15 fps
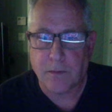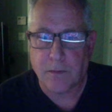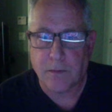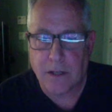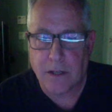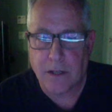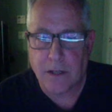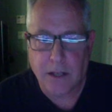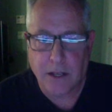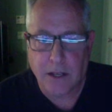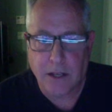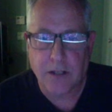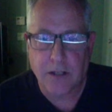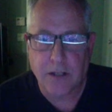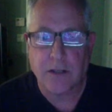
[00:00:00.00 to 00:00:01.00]

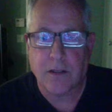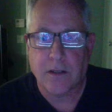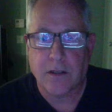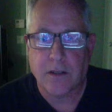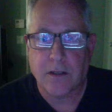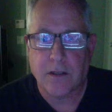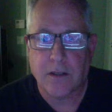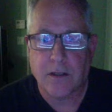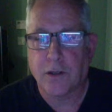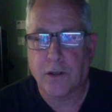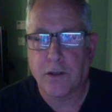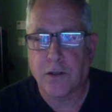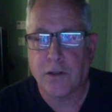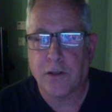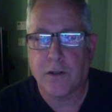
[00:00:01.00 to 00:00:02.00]
indicates a
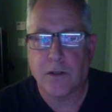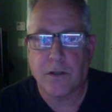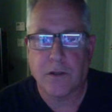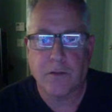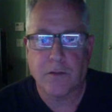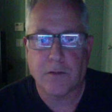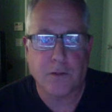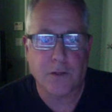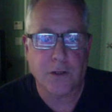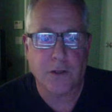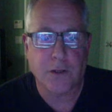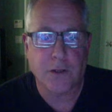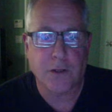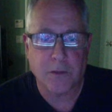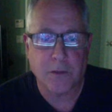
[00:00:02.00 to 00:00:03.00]
reverse
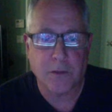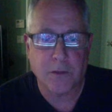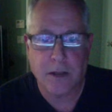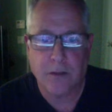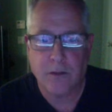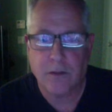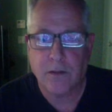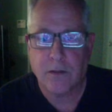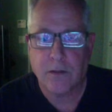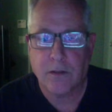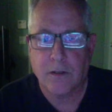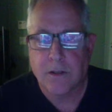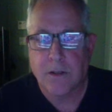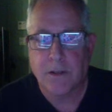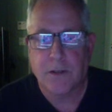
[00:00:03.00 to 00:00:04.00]
from the down
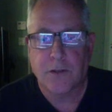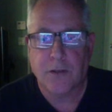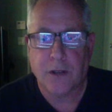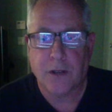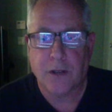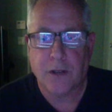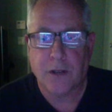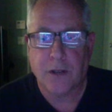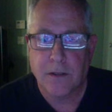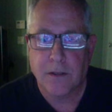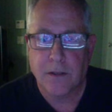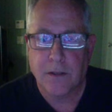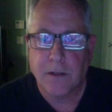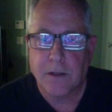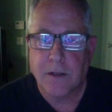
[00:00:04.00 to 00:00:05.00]
trend,
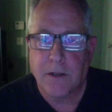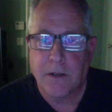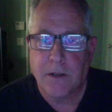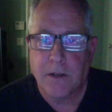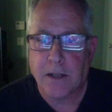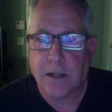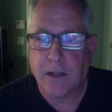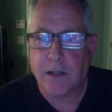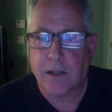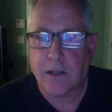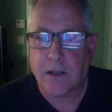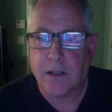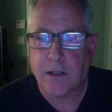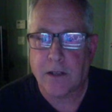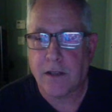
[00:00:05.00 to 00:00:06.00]
and
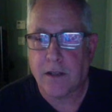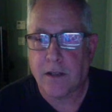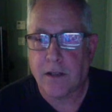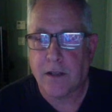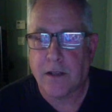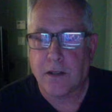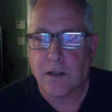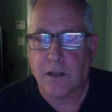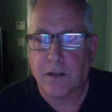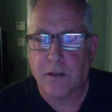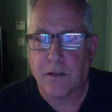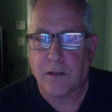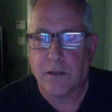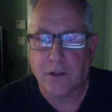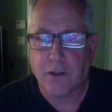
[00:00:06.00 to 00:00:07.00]
a
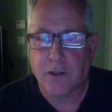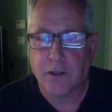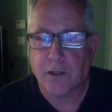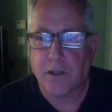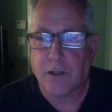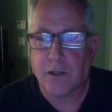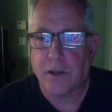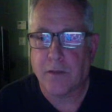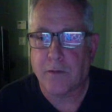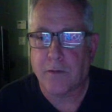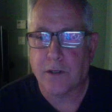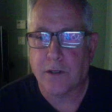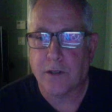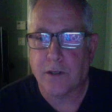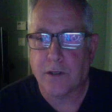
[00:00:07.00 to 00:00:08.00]
reverse into the
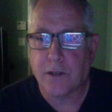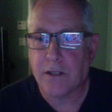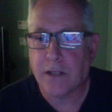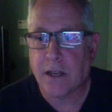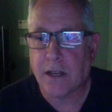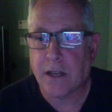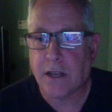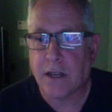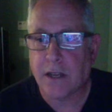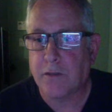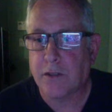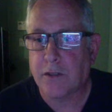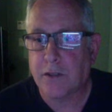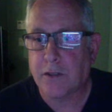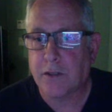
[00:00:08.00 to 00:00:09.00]
uptrend. That's exactly what we
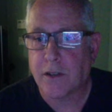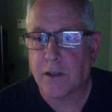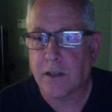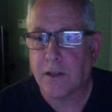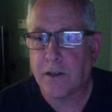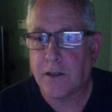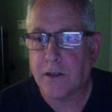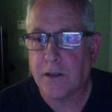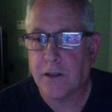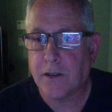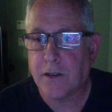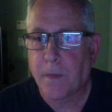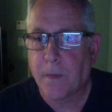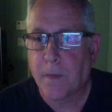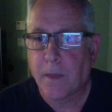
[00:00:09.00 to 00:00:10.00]
saw here,
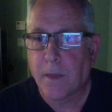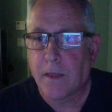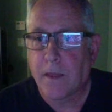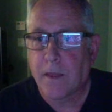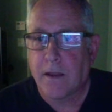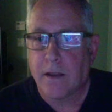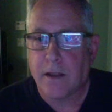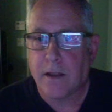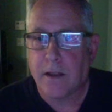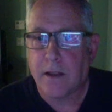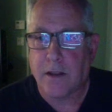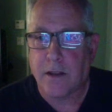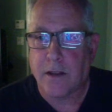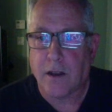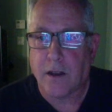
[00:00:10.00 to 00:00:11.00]
and then
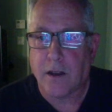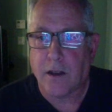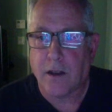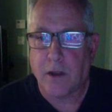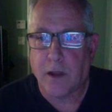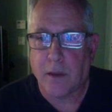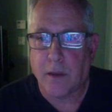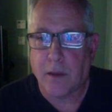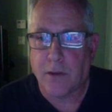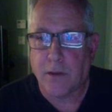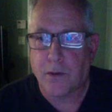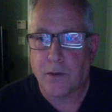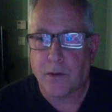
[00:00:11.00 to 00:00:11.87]
all the way up to